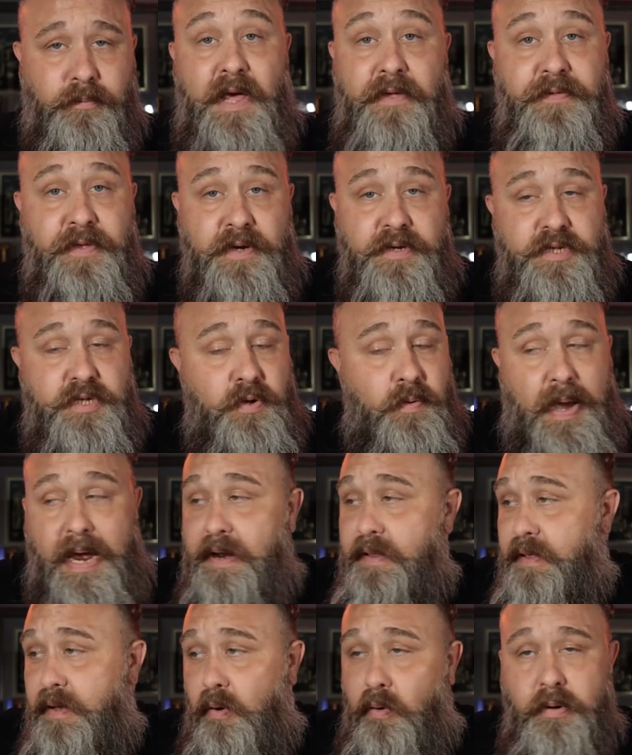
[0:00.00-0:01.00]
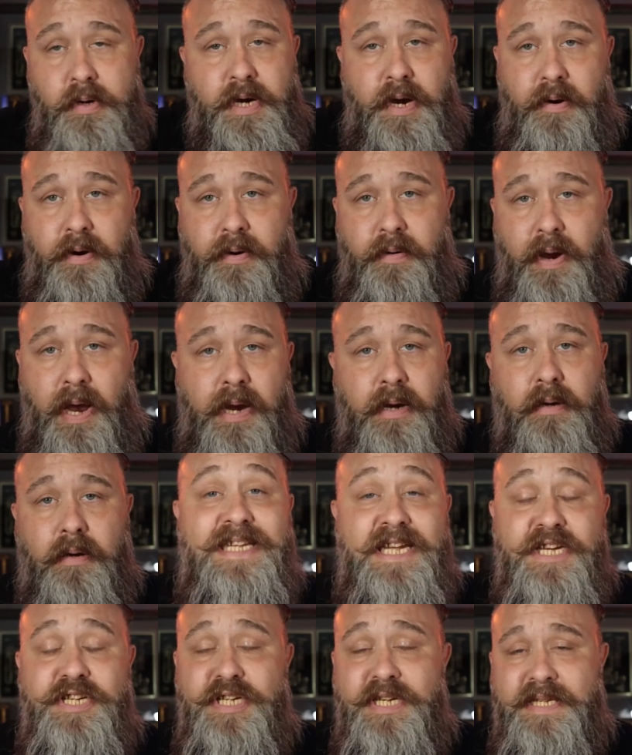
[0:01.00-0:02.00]
Nothing too out of the ordinary, right?
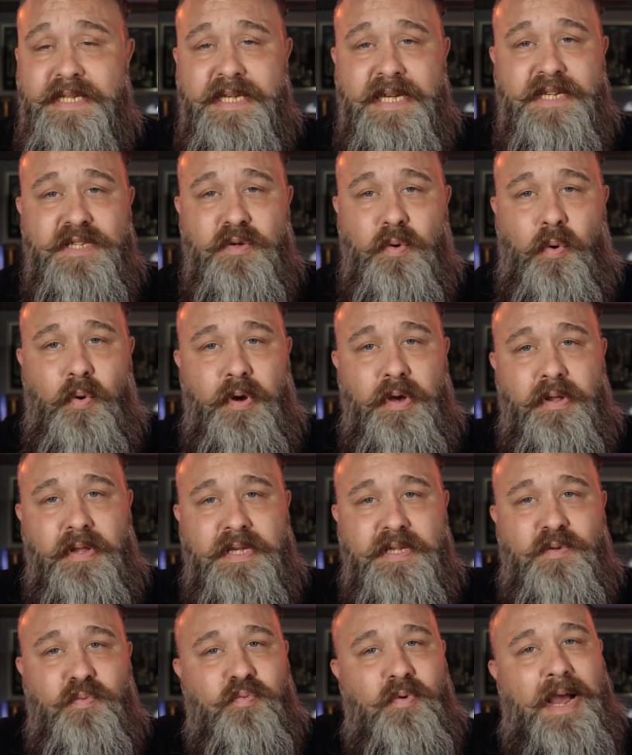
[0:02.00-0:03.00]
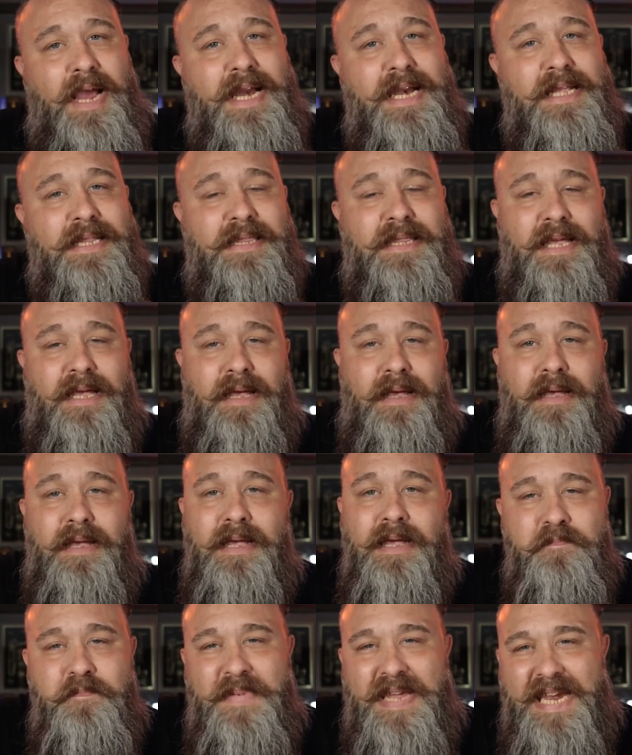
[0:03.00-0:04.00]
DGC's oil is right at
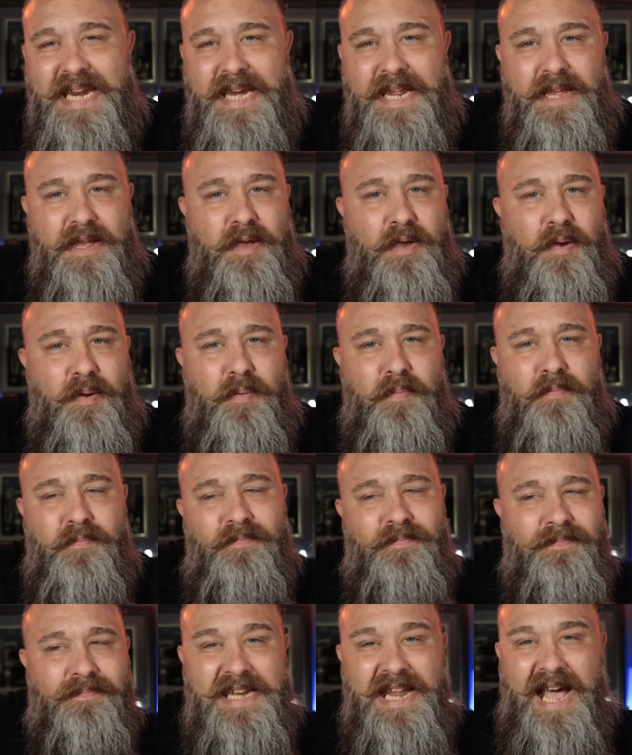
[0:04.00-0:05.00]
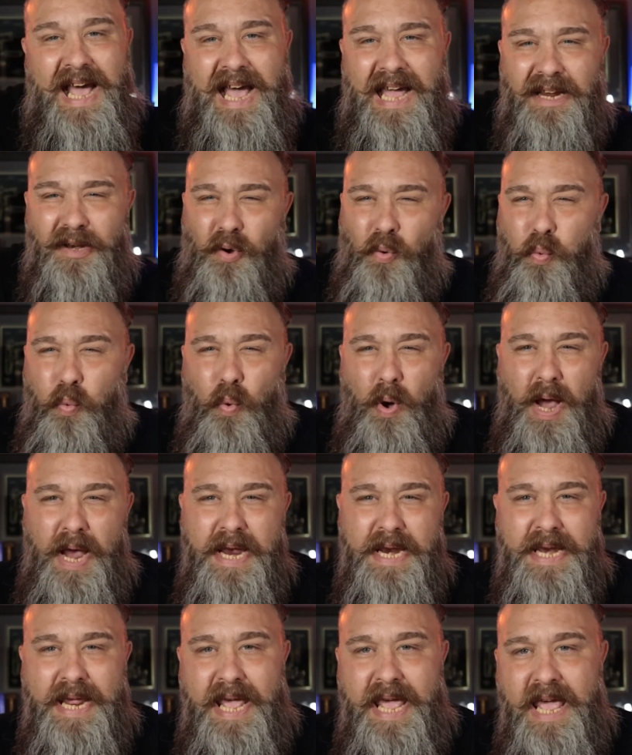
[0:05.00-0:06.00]
the medium, not
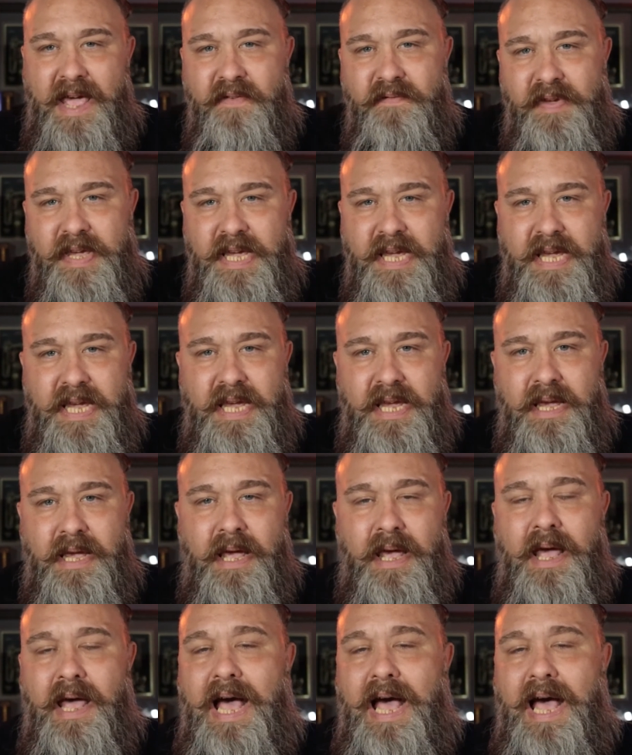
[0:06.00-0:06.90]
quite heavy.